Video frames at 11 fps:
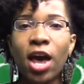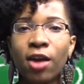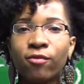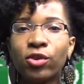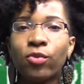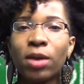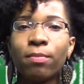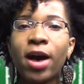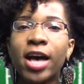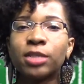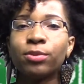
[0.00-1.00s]
every way
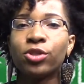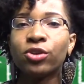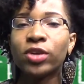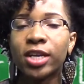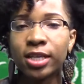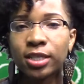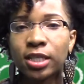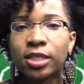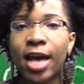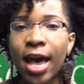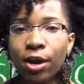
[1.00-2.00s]
possible there is to
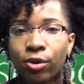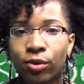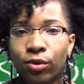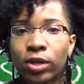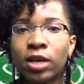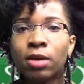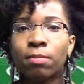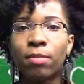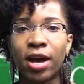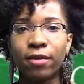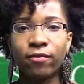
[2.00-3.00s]
tackle
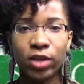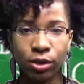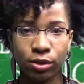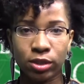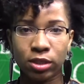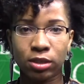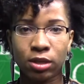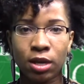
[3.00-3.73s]
my fears.